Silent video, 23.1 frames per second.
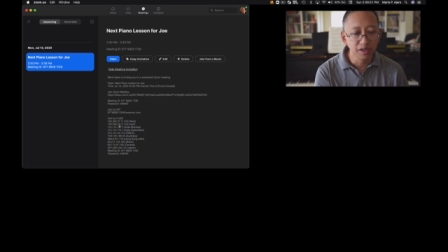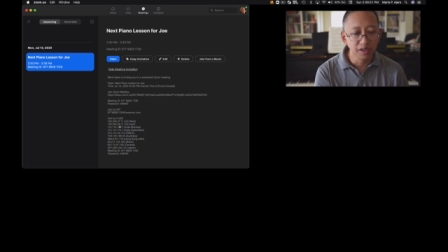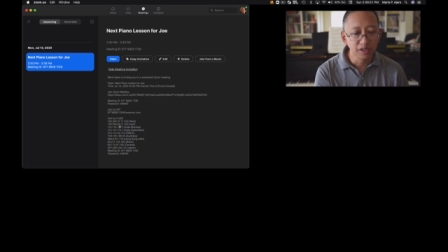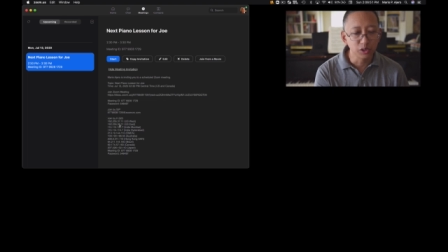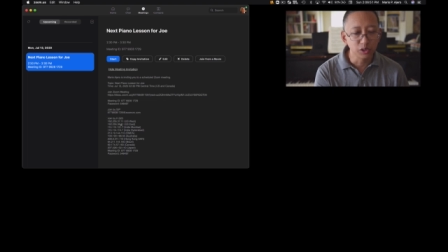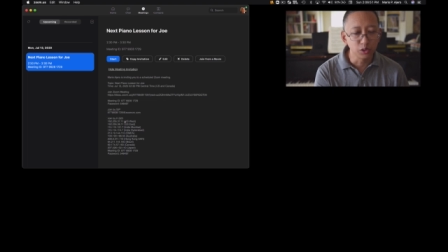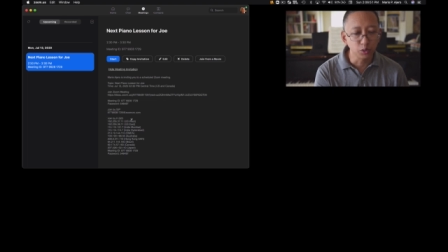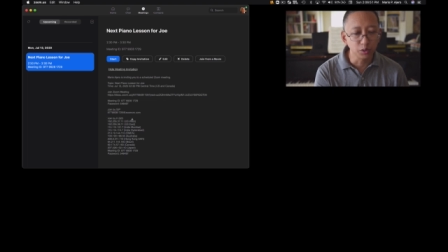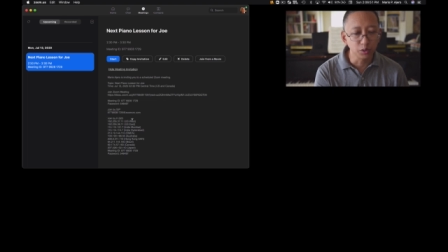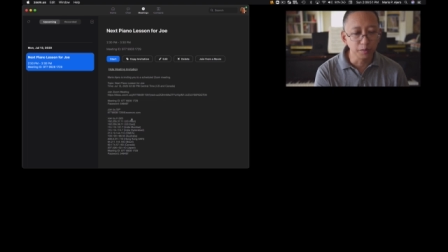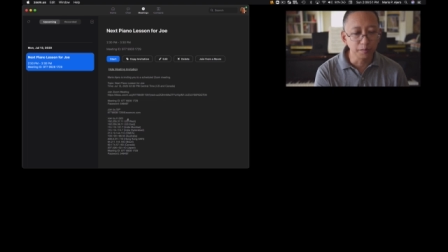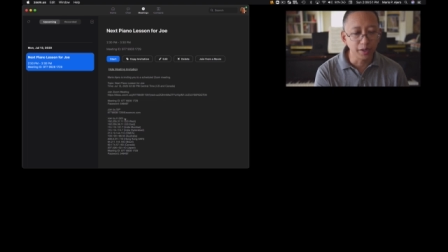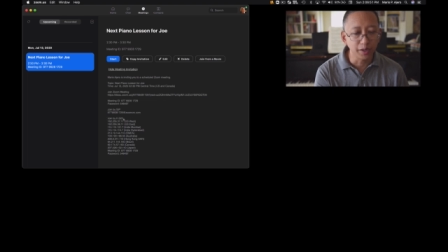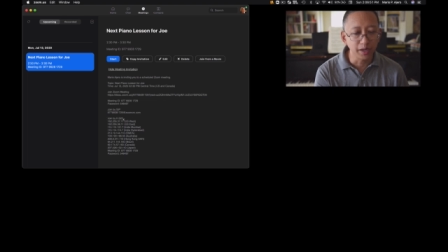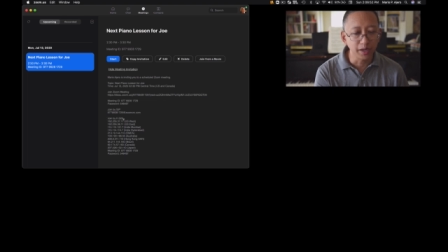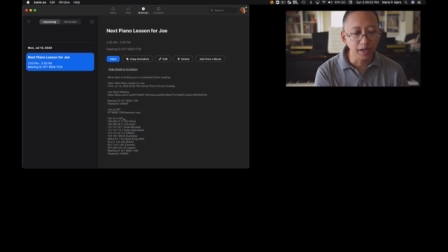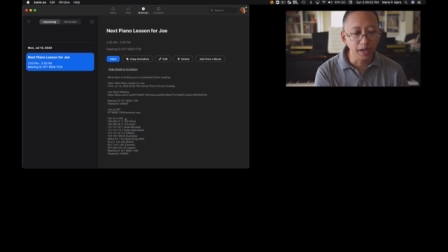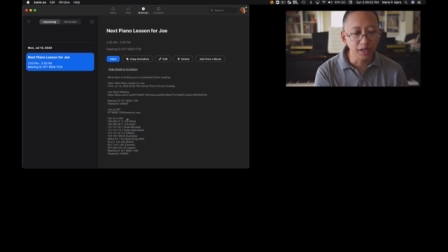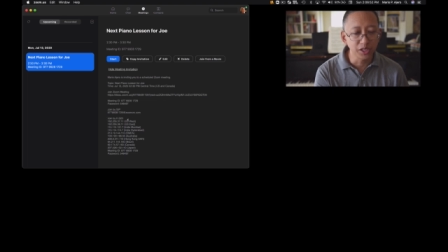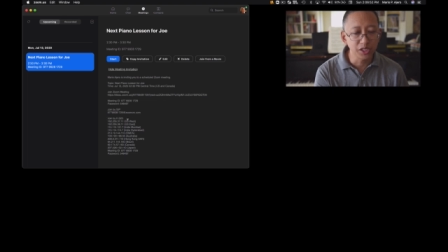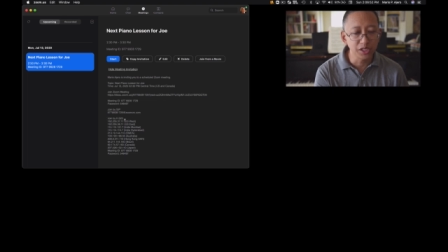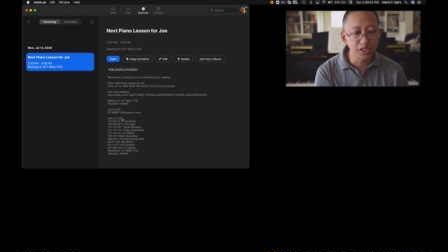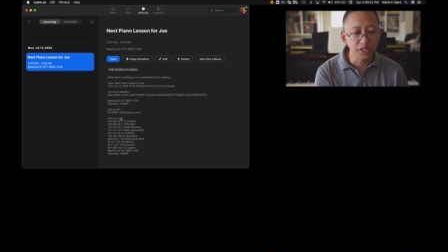joined by
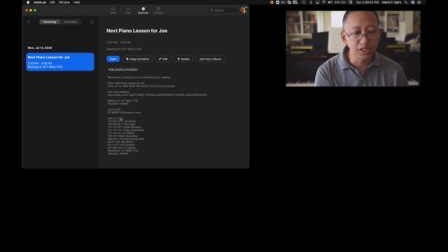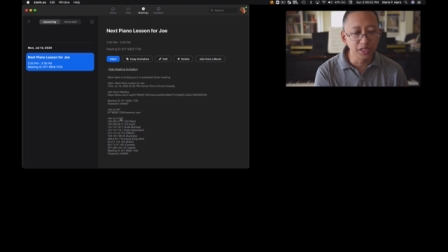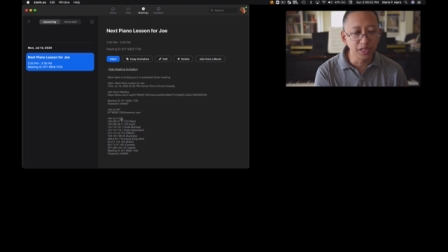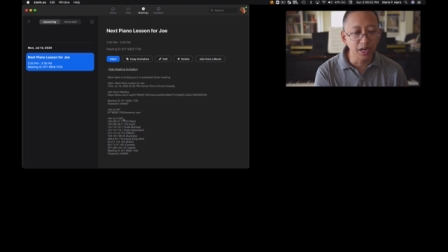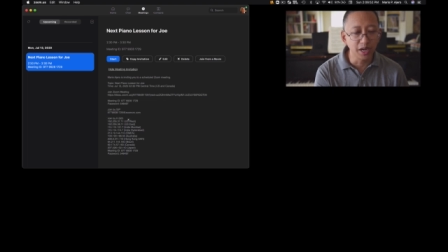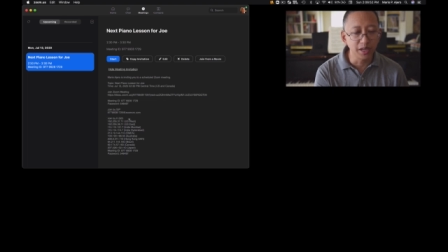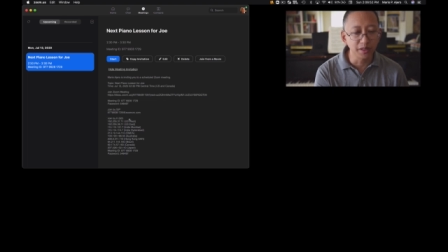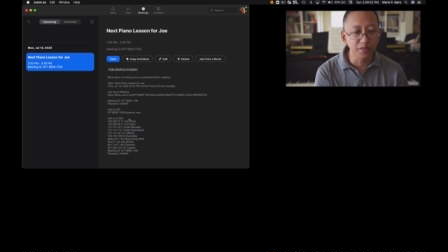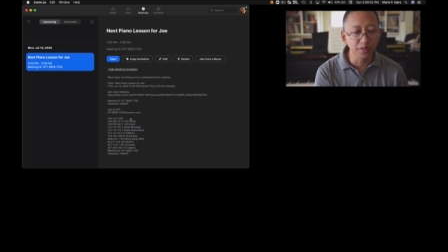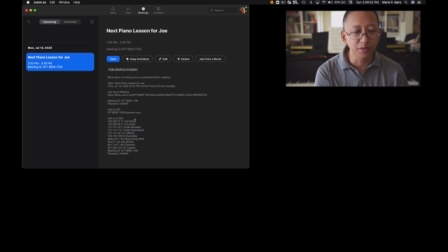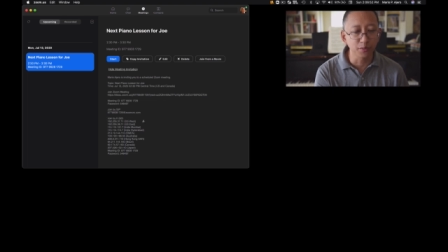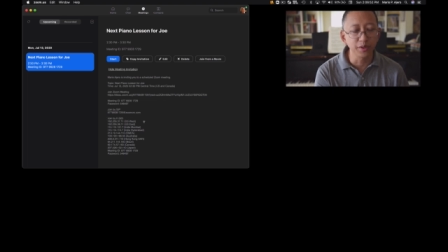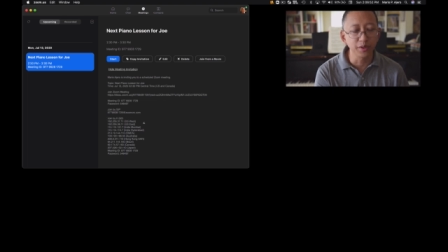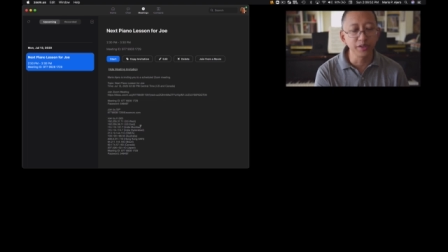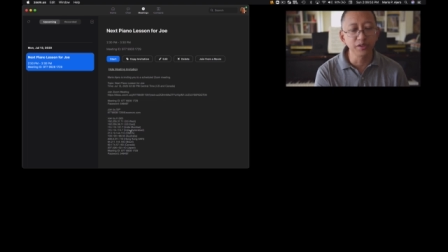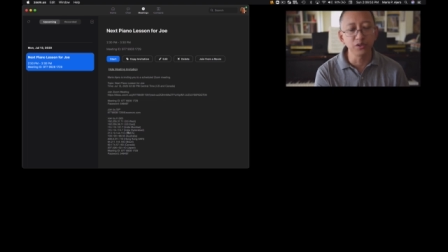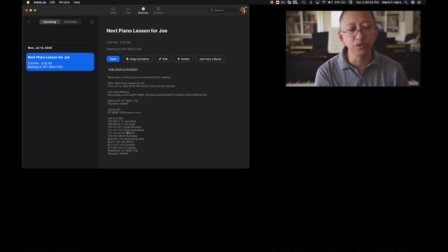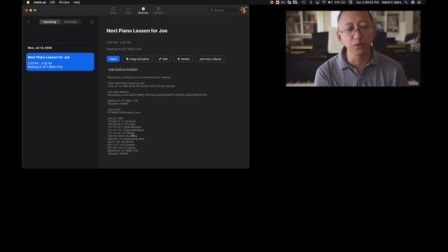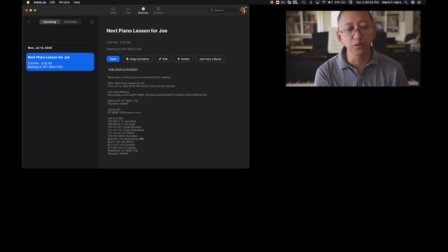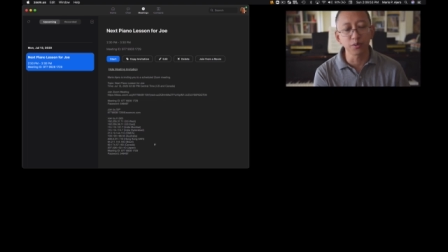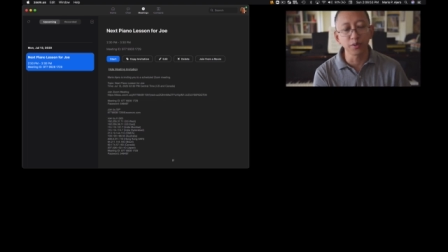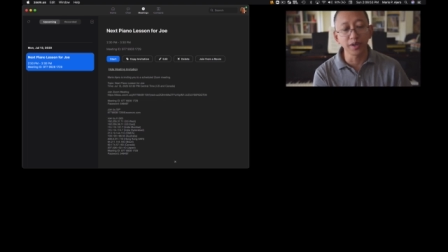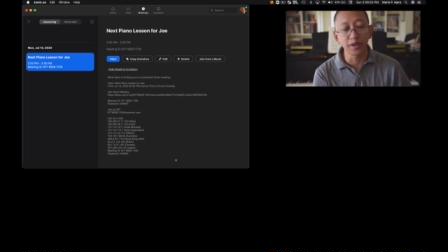
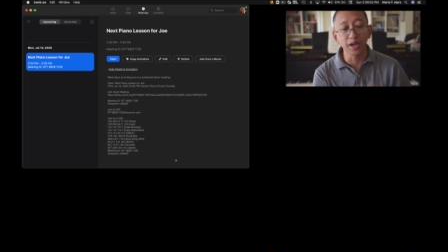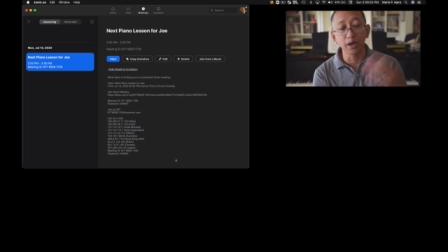H.323.